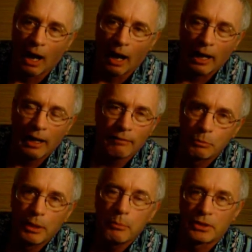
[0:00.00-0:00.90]
I loved
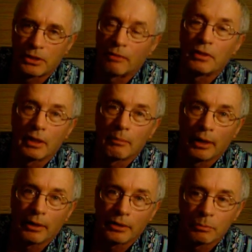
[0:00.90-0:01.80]
pretty much everything
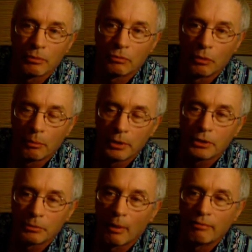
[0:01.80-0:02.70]
about this performance.
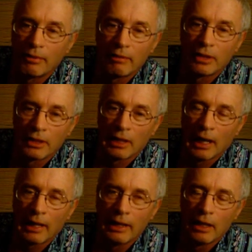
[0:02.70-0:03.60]
It's my favorite of the
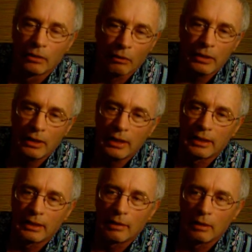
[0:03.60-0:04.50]
night. The only thing
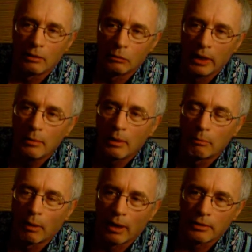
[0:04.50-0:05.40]
that really
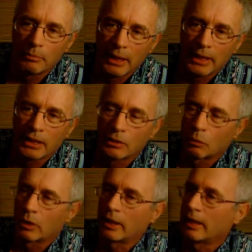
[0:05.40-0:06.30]
bothered me is
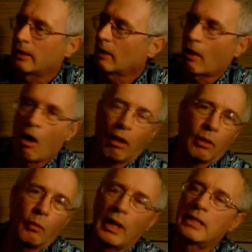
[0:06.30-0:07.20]
where he got all the
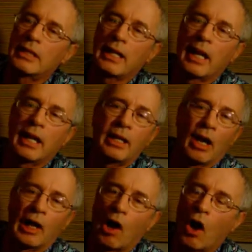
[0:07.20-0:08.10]
way to the end,
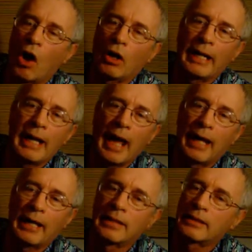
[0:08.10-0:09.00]
and all he
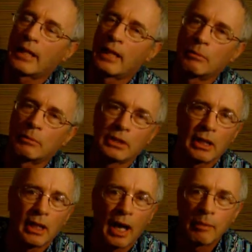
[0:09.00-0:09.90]
had to say was,
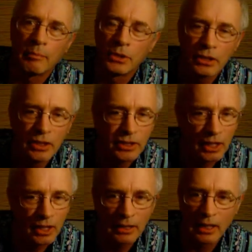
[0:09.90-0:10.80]
"I'm just a
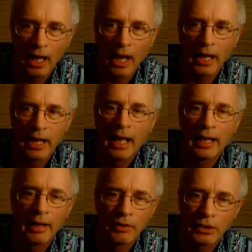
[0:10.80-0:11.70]
jealous guy," and
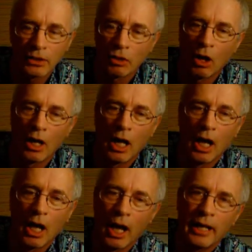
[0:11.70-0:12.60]
end the song.
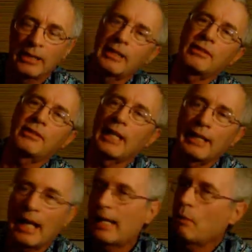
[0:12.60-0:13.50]
And instead of singing
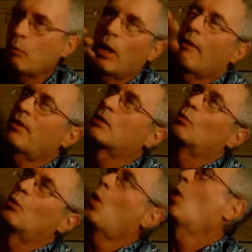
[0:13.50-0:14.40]
that, he went off these
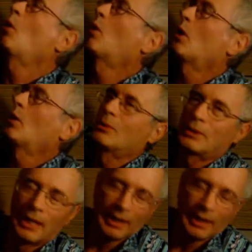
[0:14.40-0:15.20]
whoa, whoa, whoas.